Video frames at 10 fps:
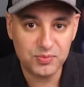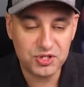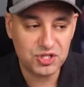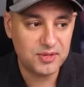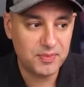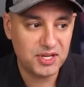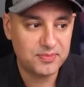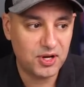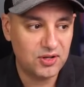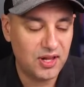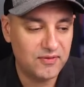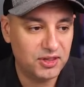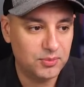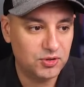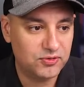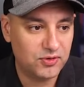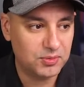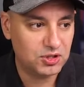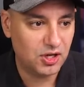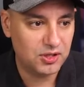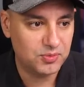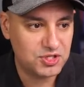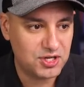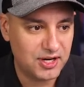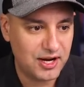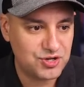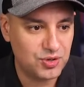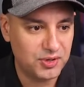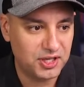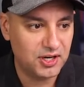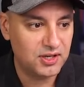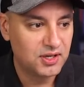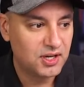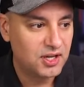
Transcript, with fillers: which is the best model available from Claude, which they're not showing here.